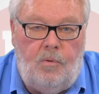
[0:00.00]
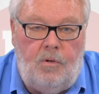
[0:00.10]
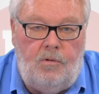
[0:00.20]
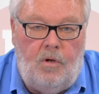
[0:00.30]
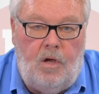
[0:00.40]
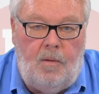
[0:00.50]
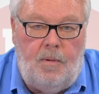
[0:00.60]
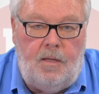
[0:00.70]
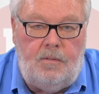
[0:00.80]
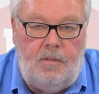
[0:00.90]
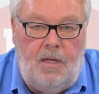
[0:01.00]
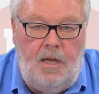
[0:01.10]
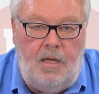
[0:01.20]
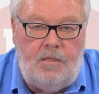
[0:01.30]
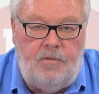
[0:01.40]
going to talk about
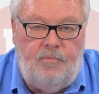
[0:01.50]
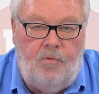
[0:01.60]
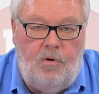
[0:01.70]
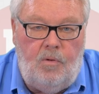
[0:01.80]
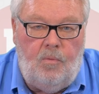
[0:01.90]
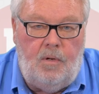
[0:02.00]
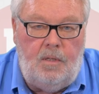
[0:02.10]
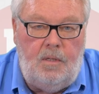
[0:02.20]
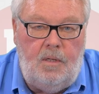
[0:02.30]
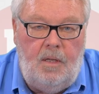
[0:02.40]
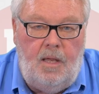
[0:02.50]
today is a forty-one